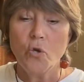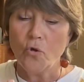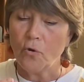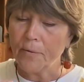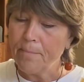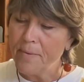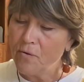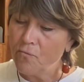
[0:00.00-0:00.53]
You
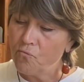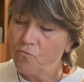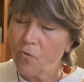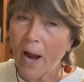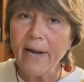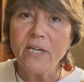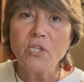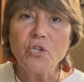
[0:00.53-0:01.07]
can be
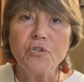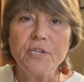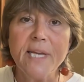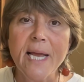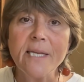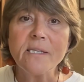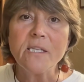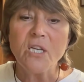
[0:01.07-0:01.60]
right at your
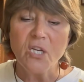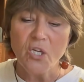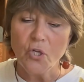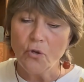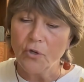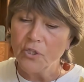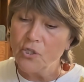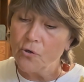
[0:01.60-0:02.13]
desk.
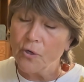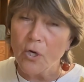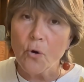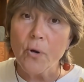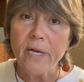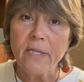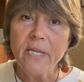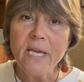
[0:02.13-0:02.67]
You can do it
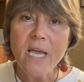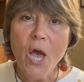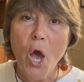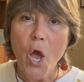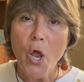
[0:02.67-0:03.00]
quickly.